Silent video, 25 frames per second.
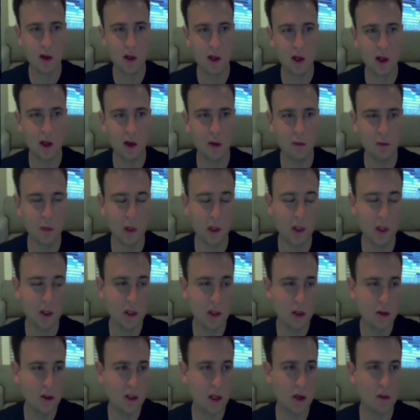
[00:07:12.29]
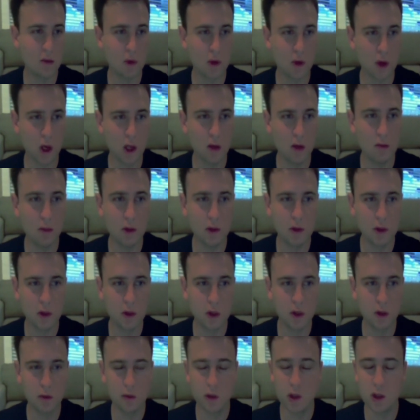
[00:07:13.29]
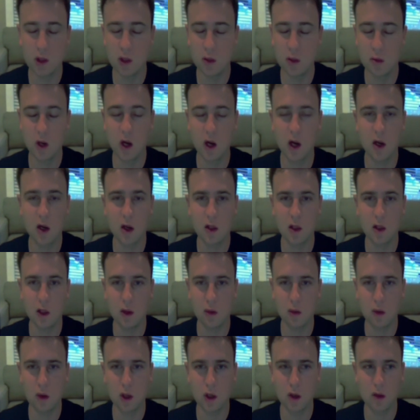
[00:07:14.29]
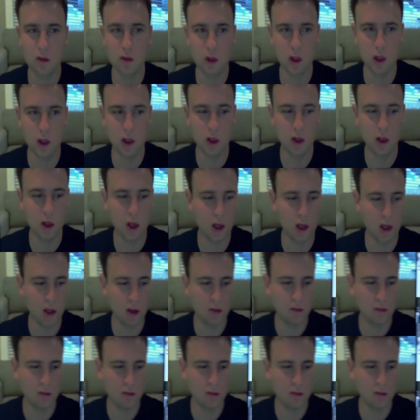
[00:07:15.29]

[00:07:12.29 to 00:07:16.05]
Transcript: But at the same time, we're able to push the product and work really